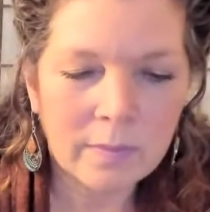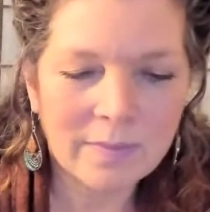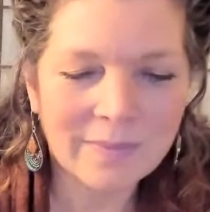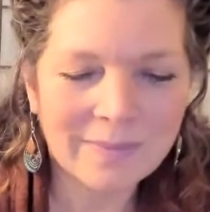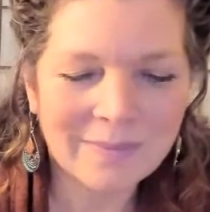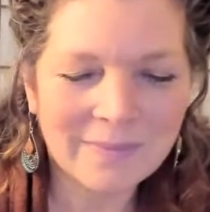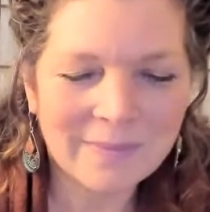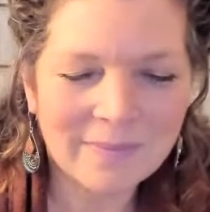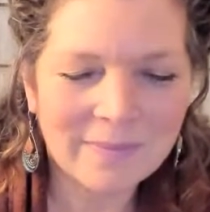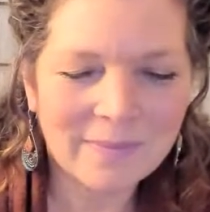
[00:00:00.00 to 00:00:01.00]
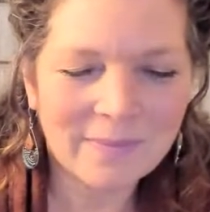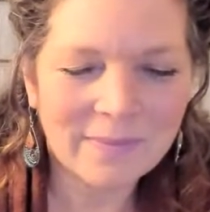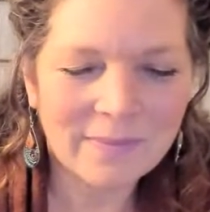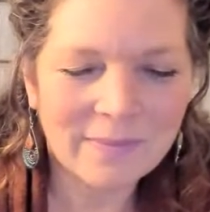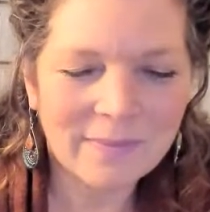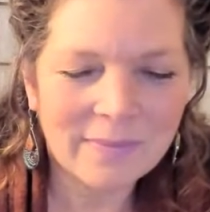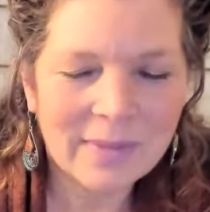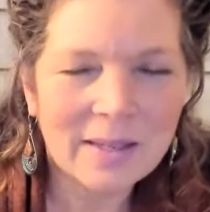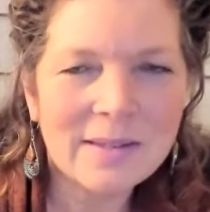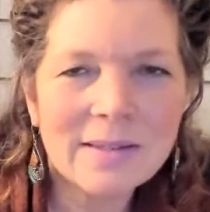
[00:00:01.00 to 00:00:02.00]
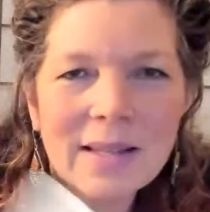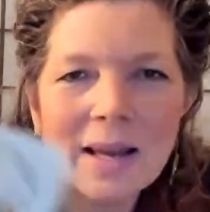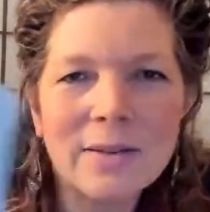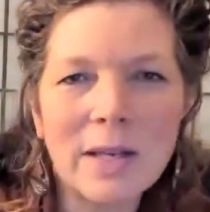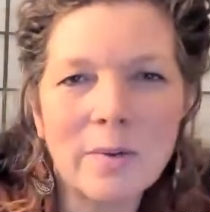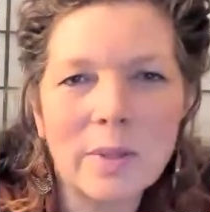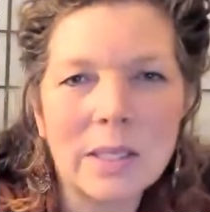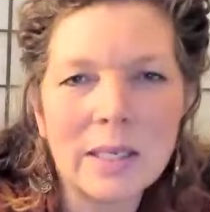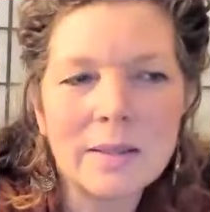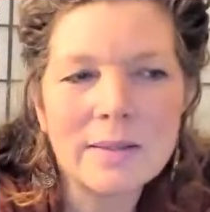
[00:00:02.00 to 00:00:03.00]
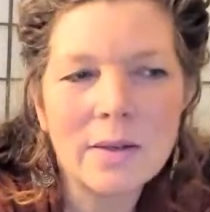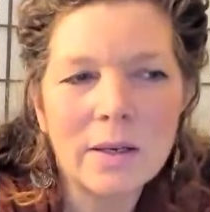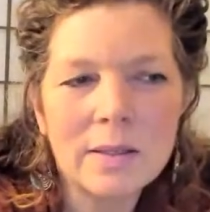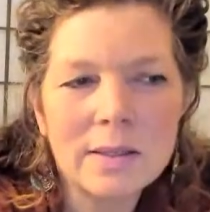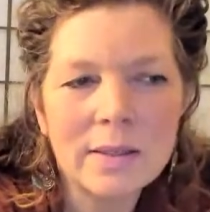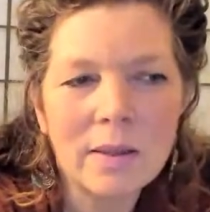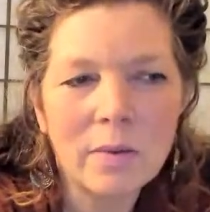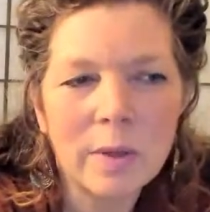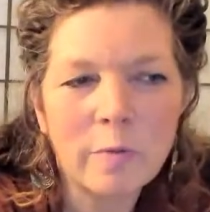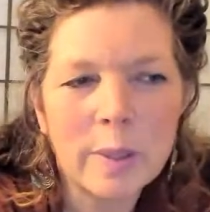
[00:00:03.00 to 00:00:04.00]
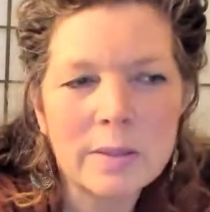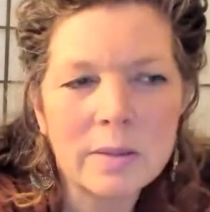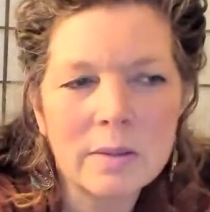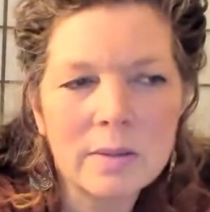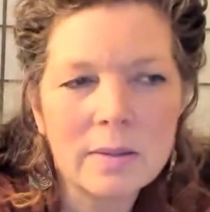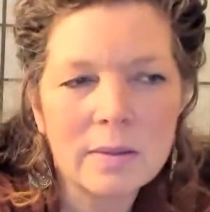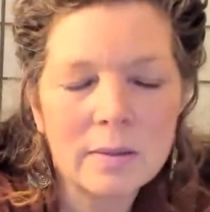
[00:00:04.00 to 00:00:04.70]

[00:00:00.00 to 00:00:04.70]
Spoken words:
This is actually, I really like this card. This is the Three of Pentacles.